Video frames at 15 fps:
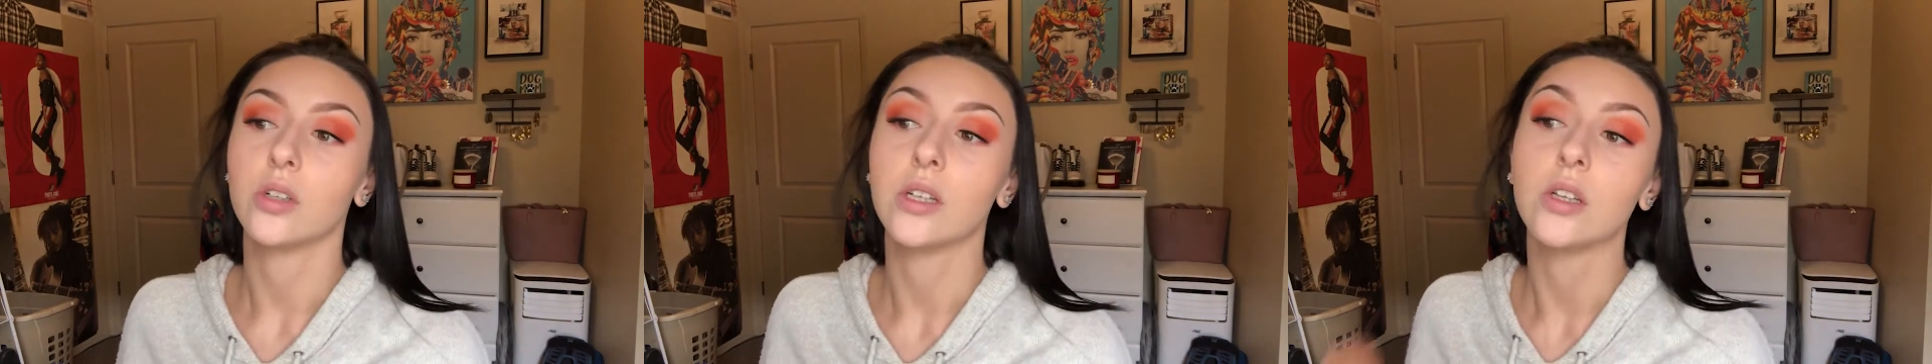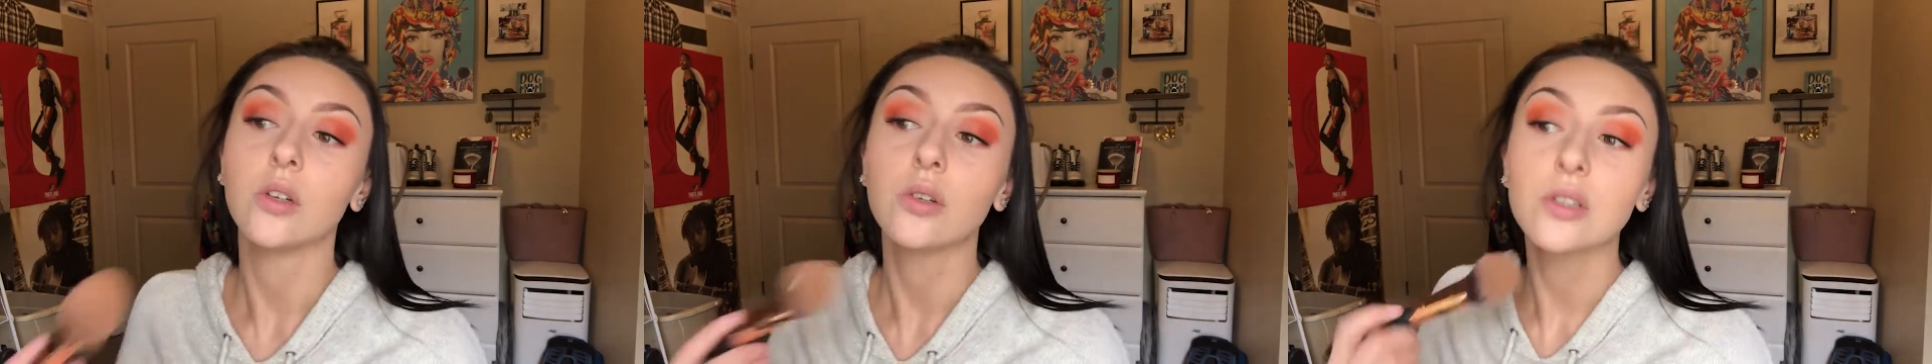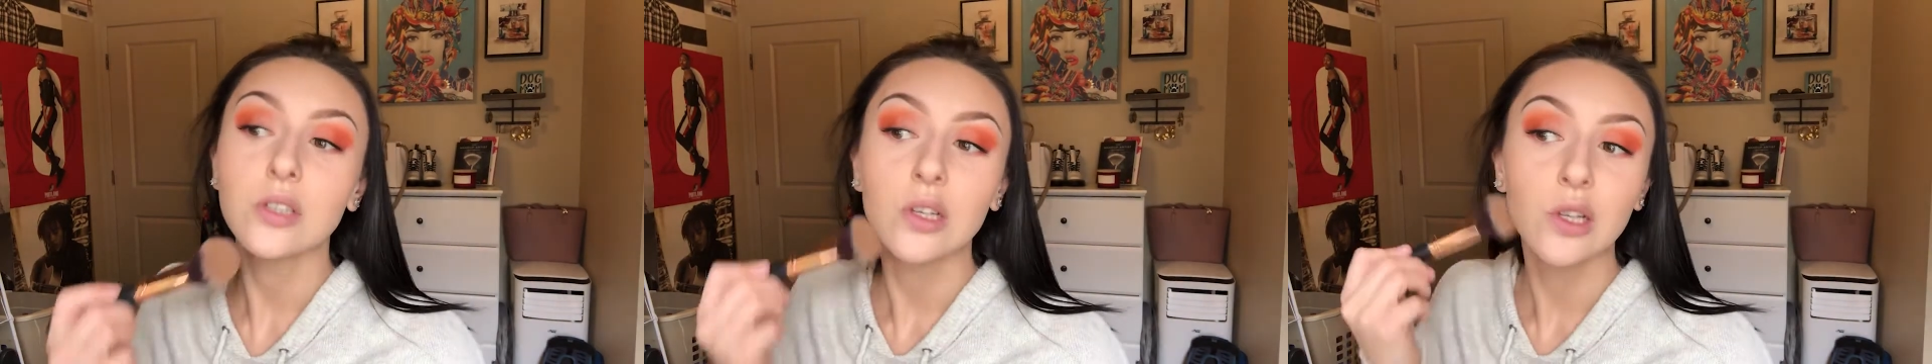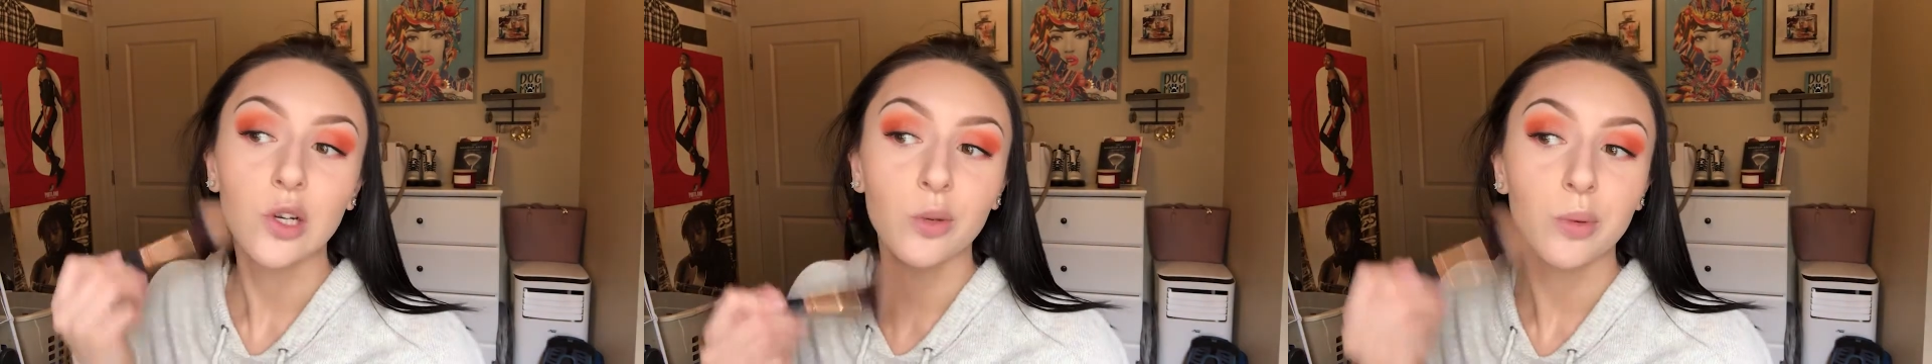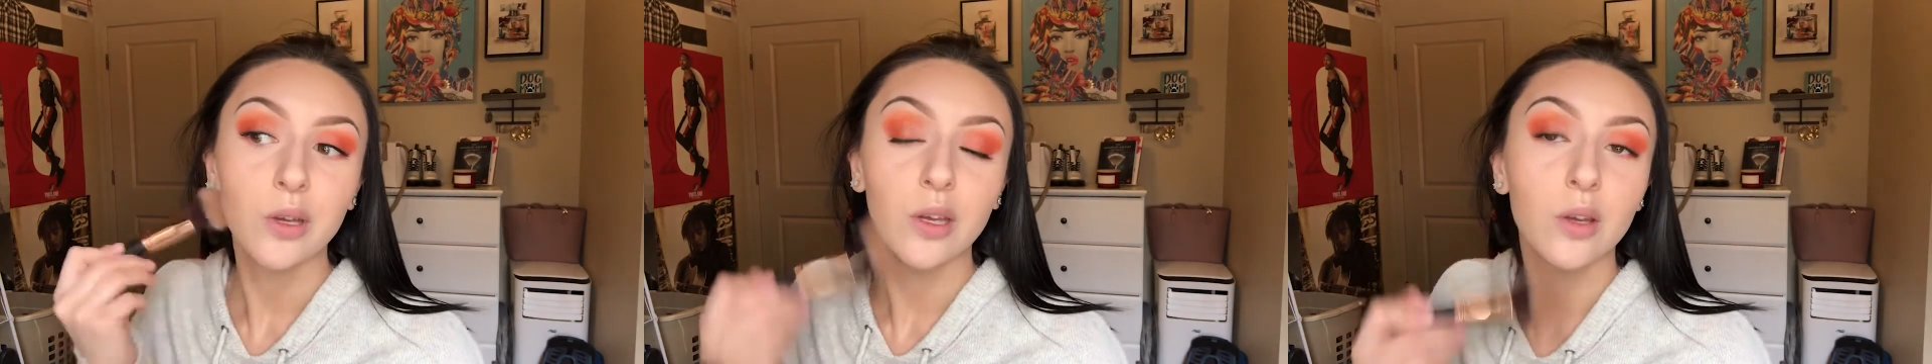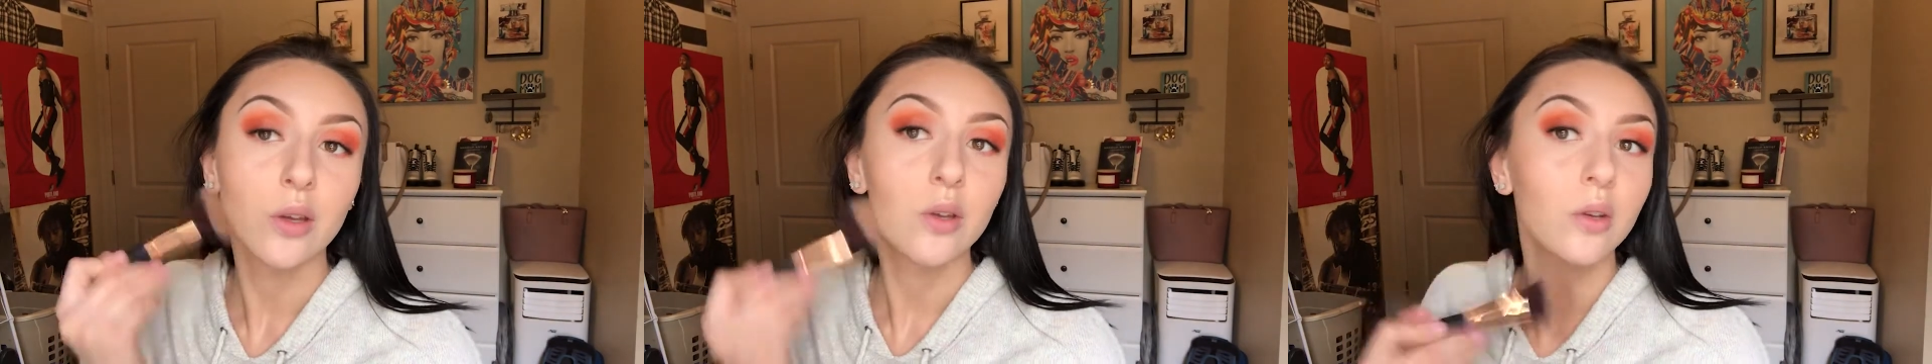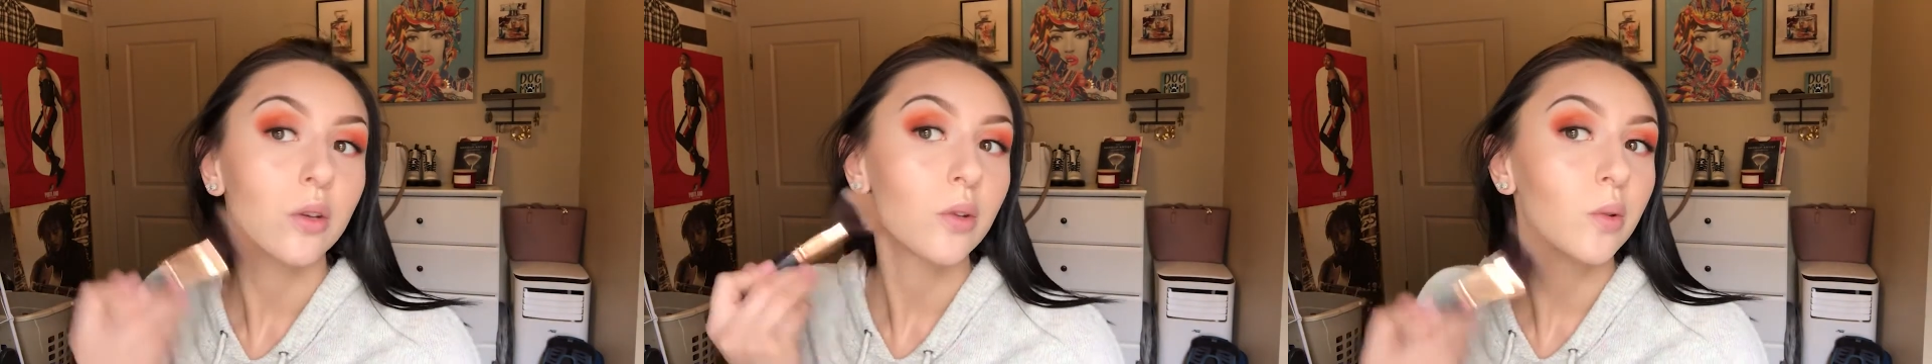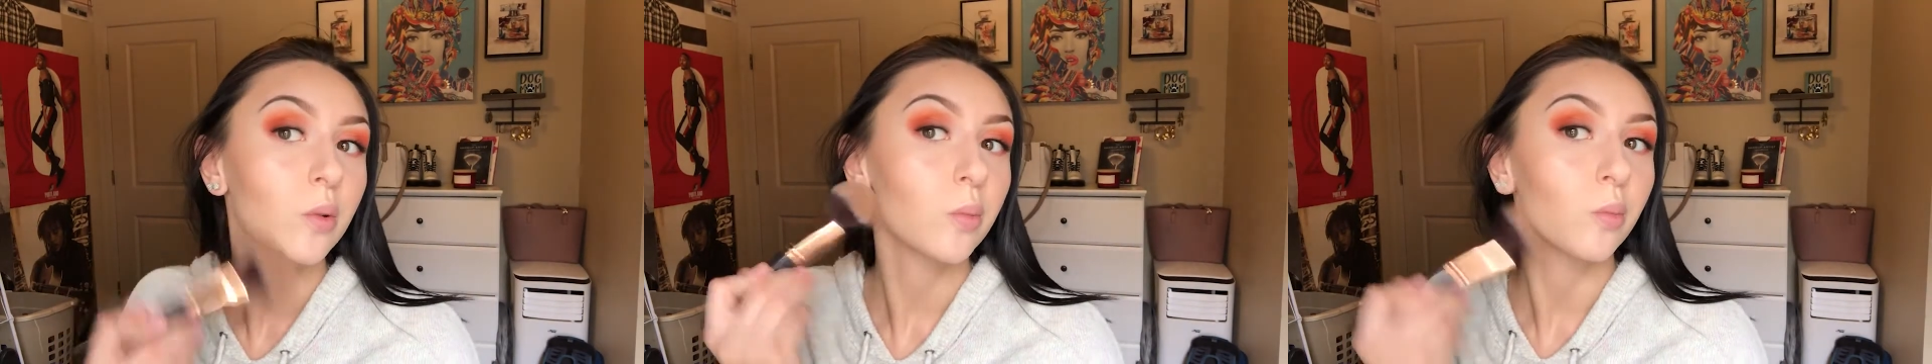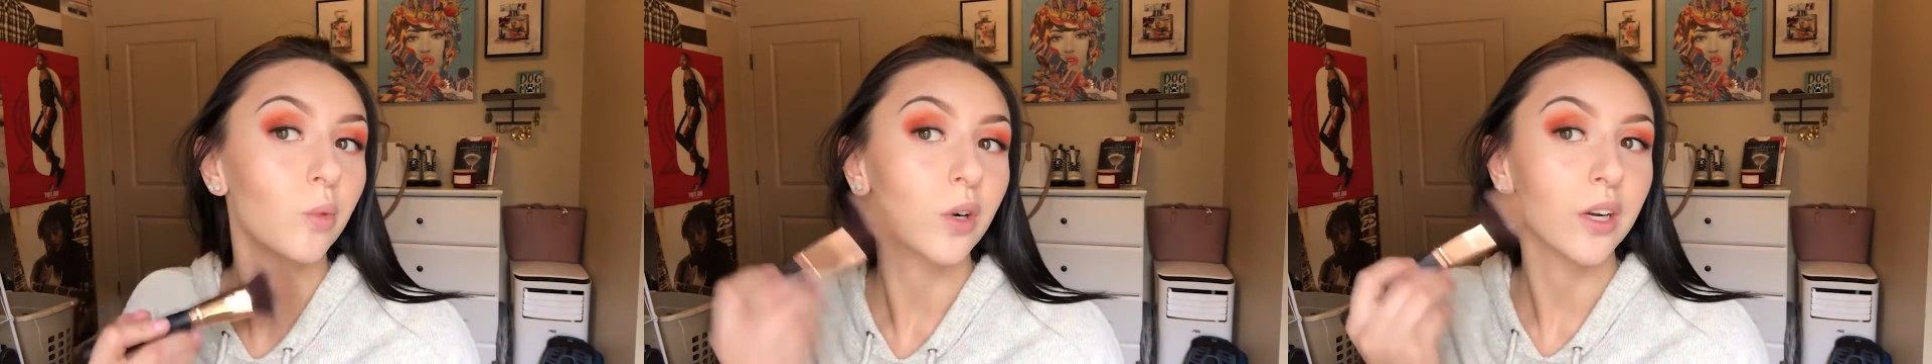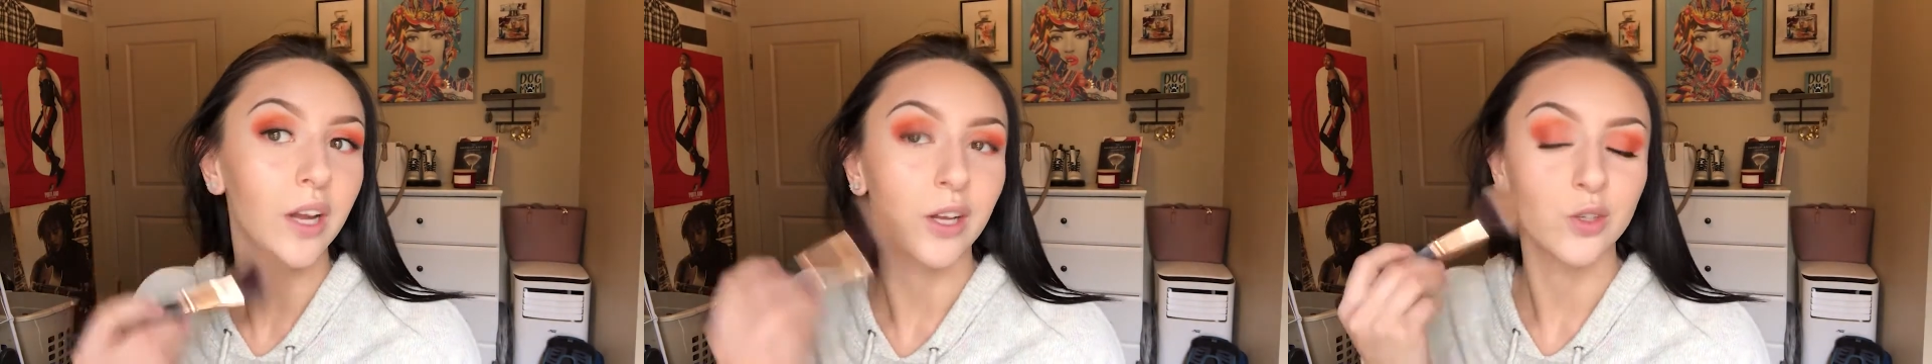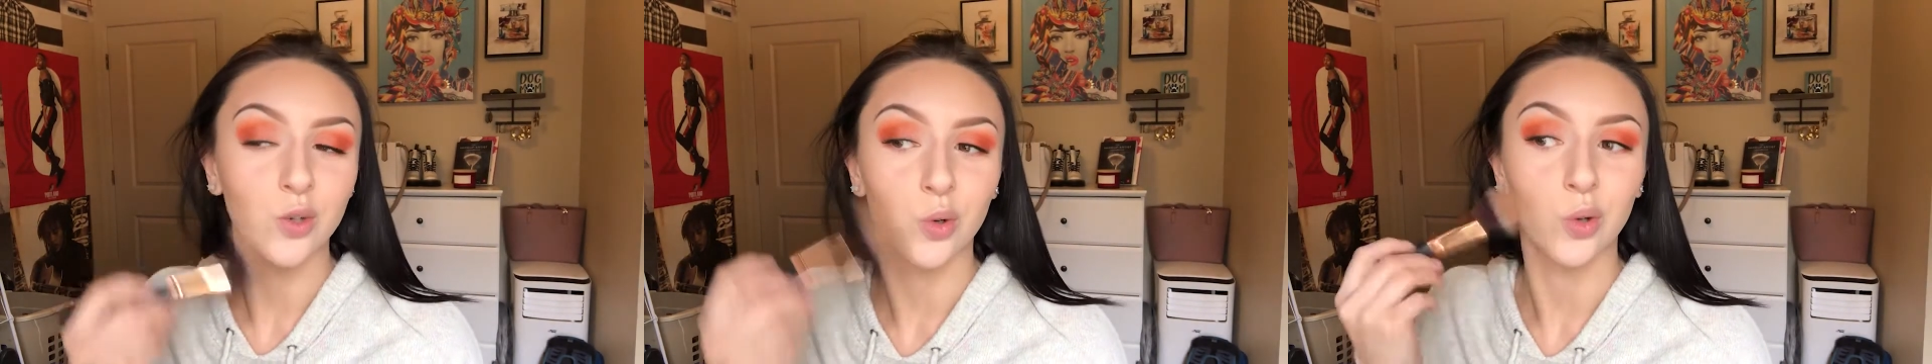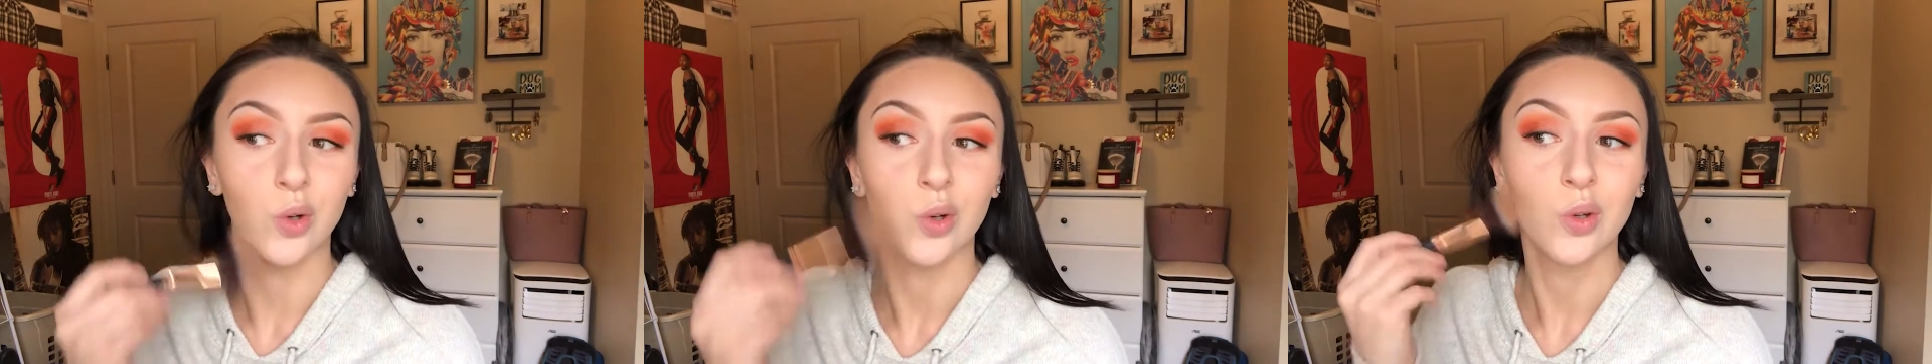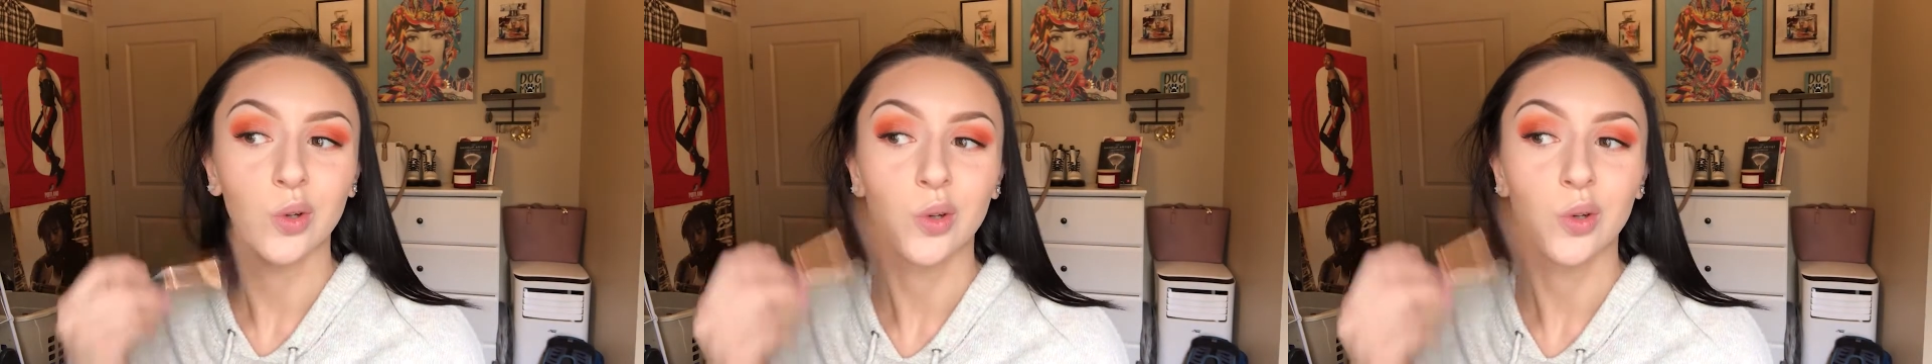it looks a little bit more natural.